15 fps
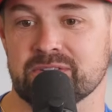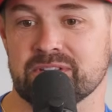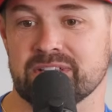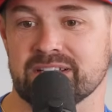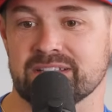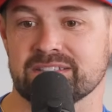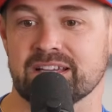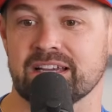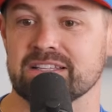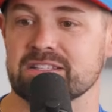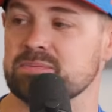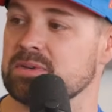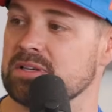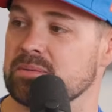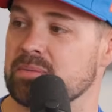
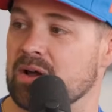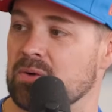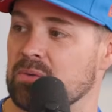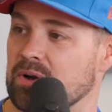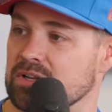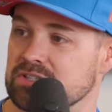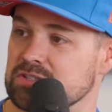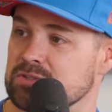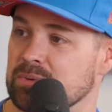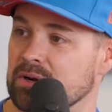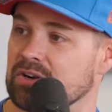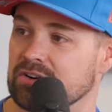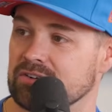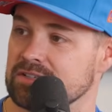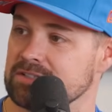excites me about watching
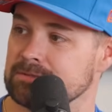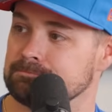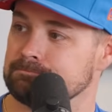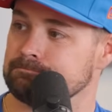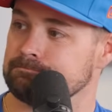sprint car racing.